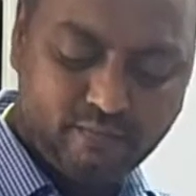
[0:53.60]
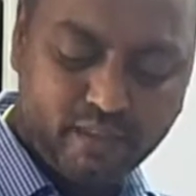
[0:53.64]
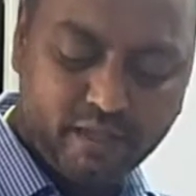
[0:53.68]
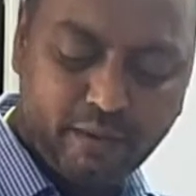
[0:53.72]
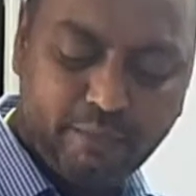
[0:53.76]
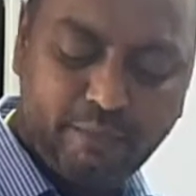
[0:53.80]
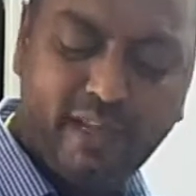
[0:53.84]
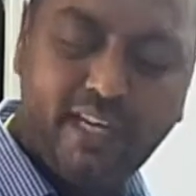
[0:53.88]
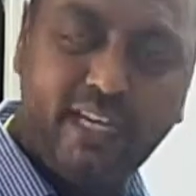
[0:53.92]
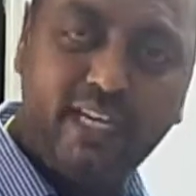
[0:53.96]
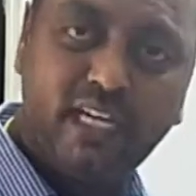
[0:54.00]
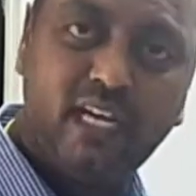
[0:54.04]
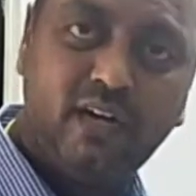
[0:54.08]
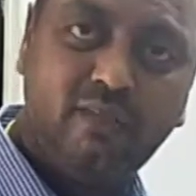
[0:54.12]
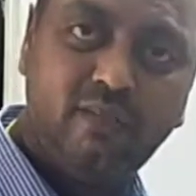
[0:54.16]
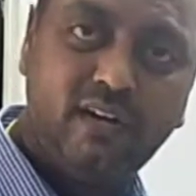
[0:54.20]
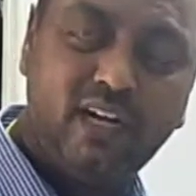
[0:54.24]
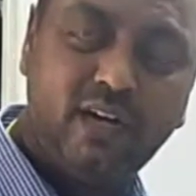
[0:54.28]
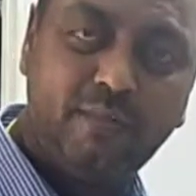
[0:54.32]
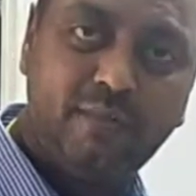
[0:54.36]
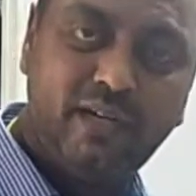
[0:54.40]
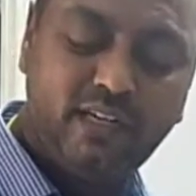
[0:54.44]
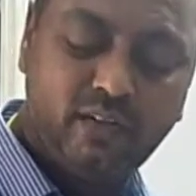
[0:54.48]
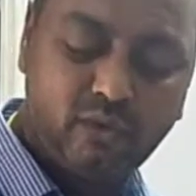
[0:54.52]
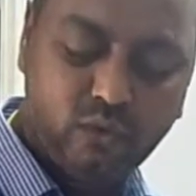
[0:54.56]
Many
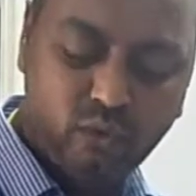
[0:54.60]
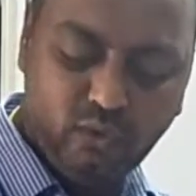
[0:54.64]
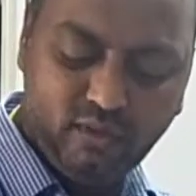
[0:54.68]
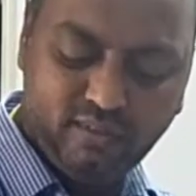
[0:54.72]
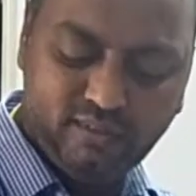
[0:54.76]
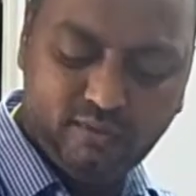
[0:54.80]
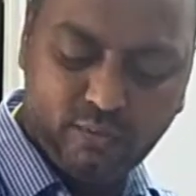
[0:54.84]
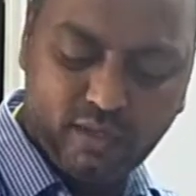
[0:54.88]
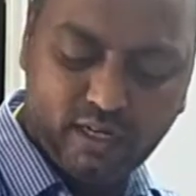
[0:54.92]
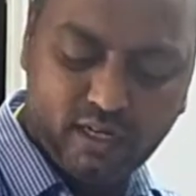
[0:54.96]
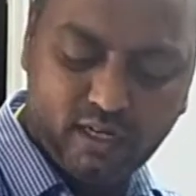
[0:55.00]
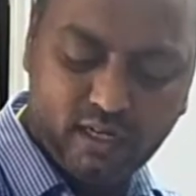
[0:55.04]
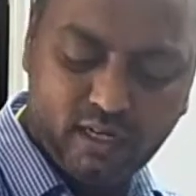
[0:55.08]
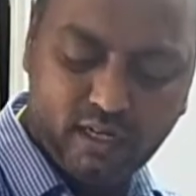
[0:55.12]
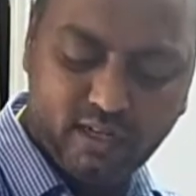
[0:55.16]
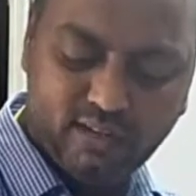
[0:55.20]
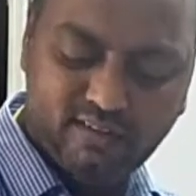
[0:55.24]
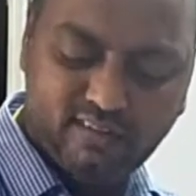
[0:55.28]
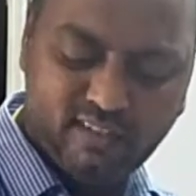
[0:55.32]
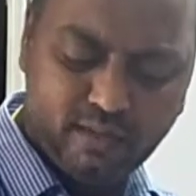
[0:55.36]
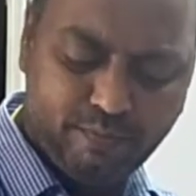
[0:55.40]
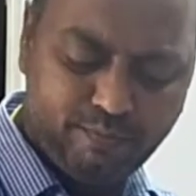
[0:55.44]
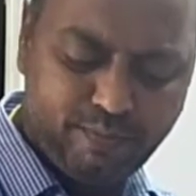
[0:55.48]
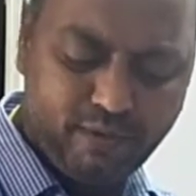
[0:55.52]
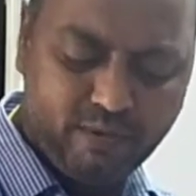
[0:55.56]
government rules were uh,
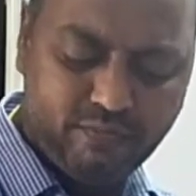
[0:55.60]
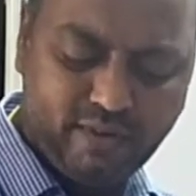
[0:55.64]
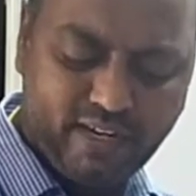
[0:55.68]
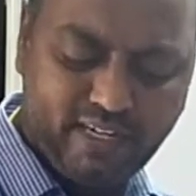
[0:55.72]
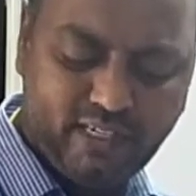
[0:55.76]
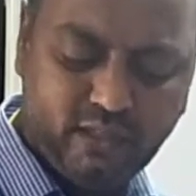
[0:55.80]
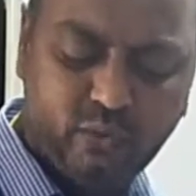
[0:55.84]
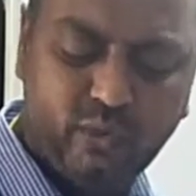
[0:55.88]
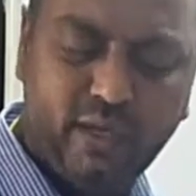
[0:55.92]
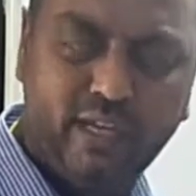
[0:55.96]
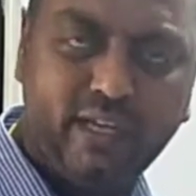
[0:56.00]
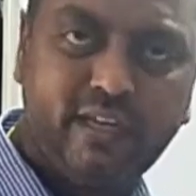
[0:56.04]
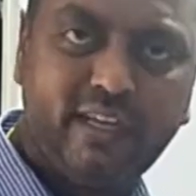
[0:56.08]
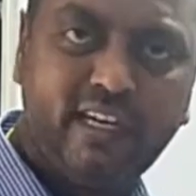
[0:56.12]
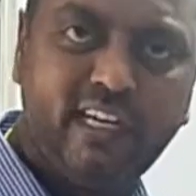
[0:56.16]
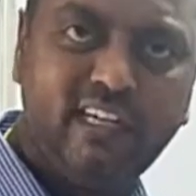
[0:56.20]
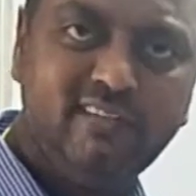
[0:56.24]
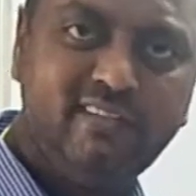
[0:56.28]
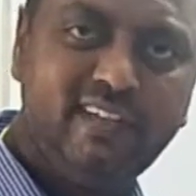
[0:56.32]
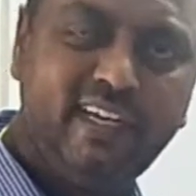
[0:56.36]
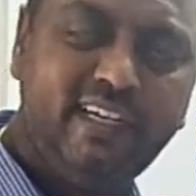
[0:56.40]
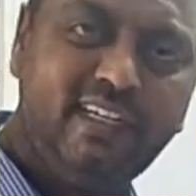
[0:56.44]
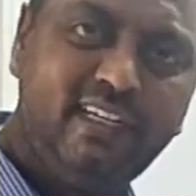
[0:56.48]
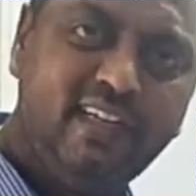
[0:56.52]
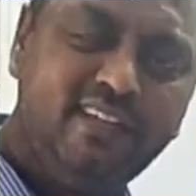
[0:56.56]
simplified to encourage
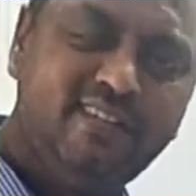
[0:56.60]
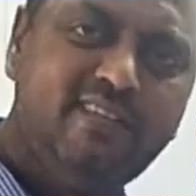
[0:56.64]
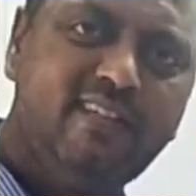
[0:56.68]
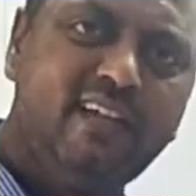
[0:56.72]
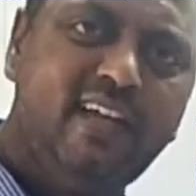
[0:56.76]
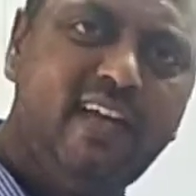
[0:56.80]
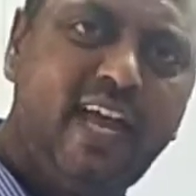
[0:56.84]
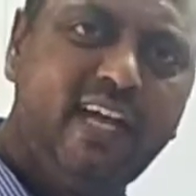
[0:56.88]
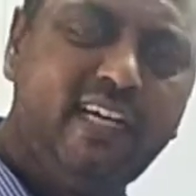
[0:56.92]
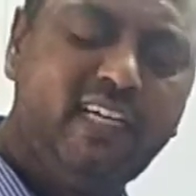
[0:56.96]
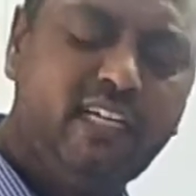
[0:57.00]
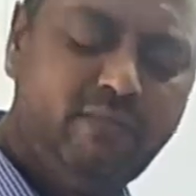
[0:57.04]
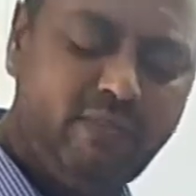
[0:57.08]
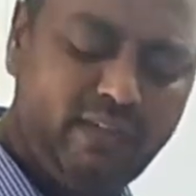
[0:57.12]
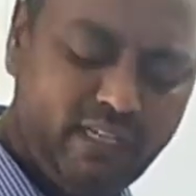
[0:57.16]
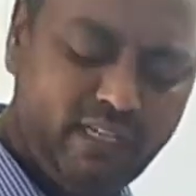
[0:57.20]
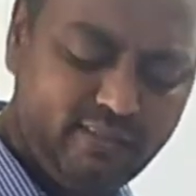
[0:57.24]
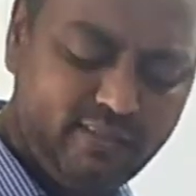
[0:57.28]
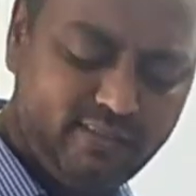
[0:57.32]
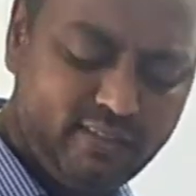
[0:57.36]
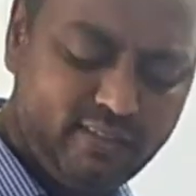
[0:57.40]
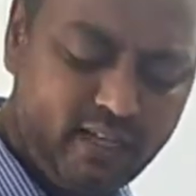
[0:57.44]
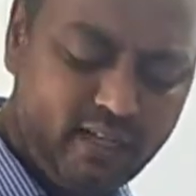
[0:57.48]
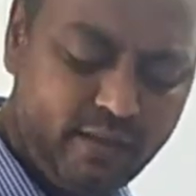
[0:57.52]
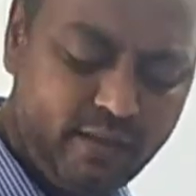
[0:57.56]
the industrial
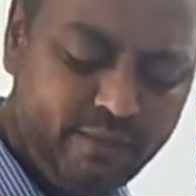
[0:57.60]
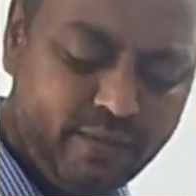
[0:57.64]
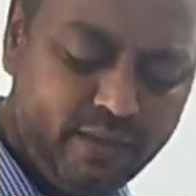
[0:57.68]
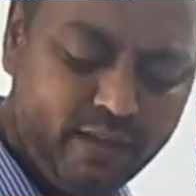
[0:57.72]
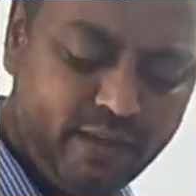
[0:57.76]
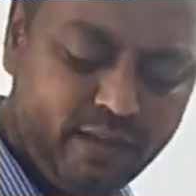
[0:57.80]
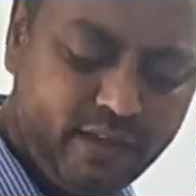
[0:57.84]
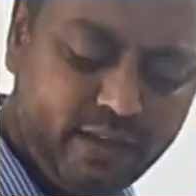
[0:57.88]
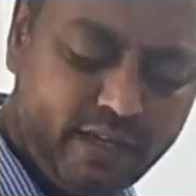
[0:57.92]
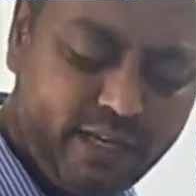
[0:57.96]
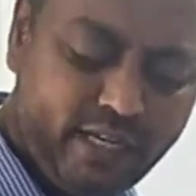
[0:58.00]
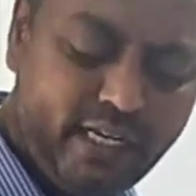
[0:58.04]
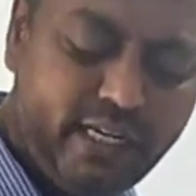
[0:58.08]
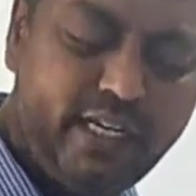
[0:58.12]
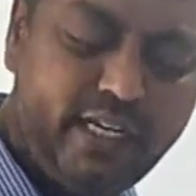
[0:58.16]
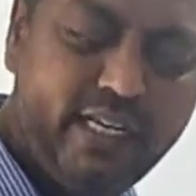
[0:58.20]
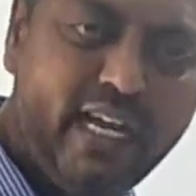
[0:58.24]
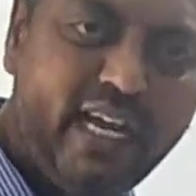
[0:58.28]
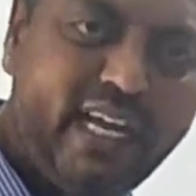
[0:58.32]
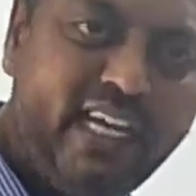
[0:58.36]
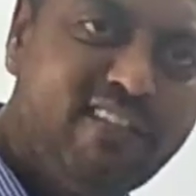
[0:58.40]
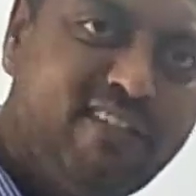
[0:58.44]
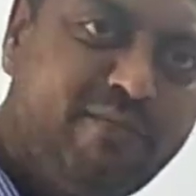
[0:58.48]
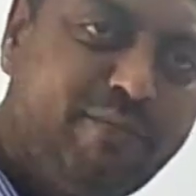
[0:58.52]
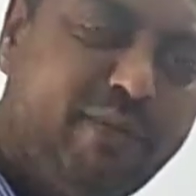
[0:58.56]
activities uh, in India,
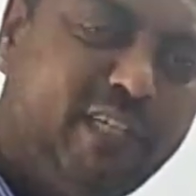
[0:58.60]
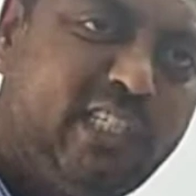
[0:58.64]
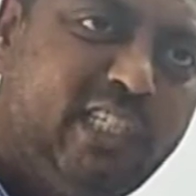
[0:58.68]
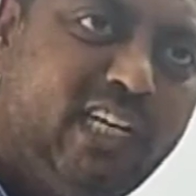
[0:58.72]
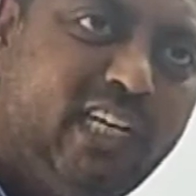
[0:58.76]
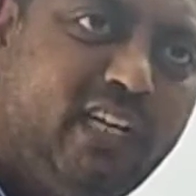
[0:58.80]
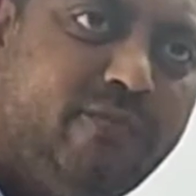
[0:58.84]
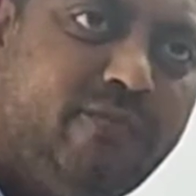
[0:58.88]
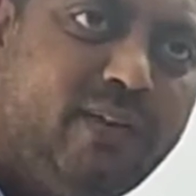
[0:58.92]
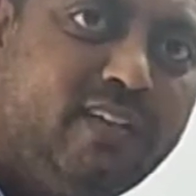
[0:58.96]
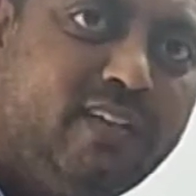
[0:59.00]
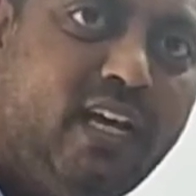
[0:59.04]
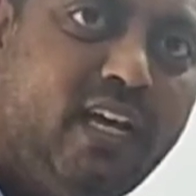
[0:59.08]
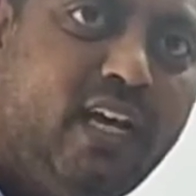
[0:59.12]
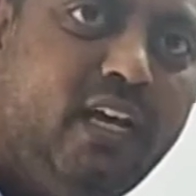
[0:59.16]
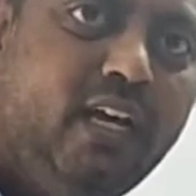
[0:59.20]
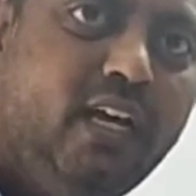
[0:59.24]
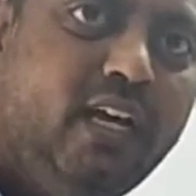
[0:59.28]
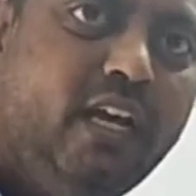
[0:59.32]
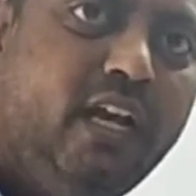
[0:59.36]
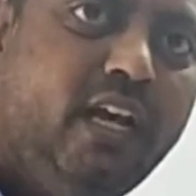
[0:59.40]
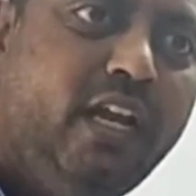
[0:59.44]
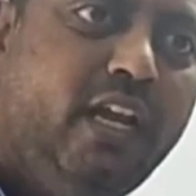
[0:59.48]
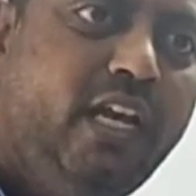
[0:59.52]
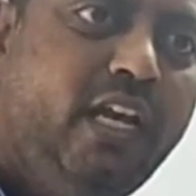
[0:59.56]
especially for the
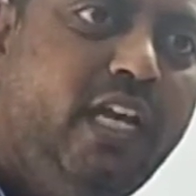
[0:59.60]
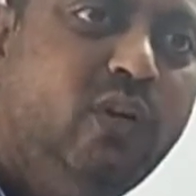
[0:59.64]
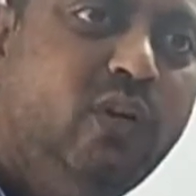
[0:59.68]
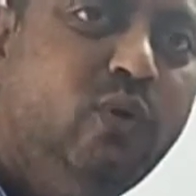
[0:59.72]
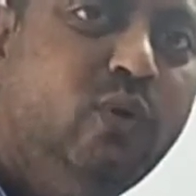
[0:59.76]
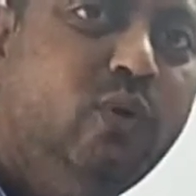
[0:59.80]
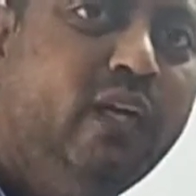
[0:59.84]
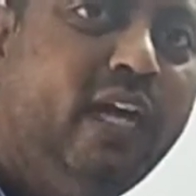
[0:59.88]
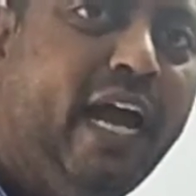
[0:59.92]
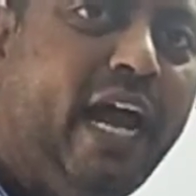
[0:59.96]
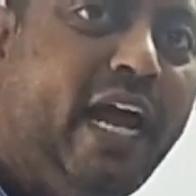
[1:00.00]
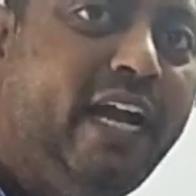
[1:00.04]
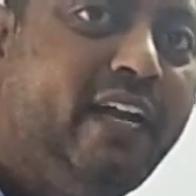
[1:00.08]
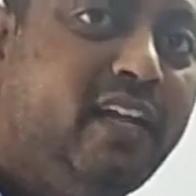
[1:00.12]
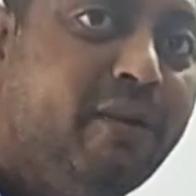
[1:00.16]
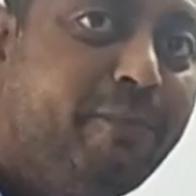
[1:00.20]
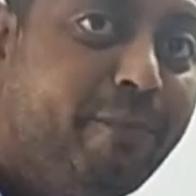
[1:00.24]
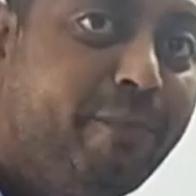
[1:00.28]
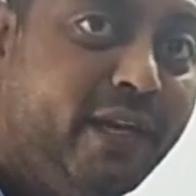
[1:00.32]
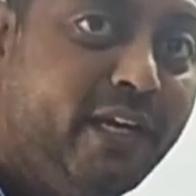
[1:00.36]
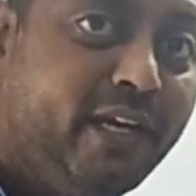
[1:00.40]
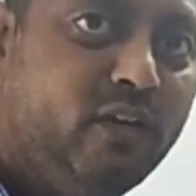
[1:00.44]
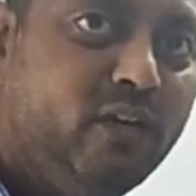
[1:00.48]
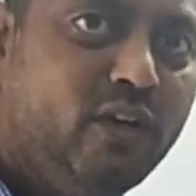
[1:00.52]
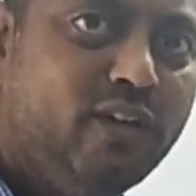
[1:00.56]
new
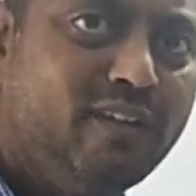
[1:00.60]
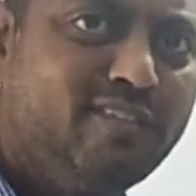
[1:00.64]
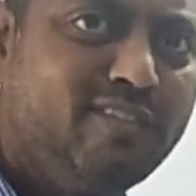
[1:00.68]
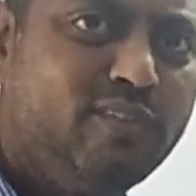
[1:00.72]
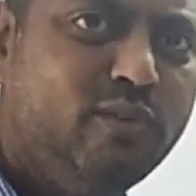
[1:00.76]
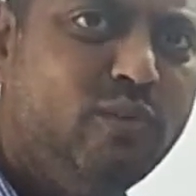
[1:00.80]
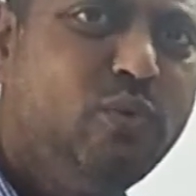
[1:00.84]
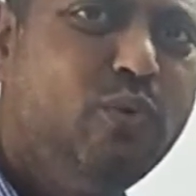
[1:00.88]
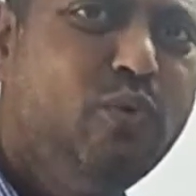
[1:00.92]
entrepreneurs.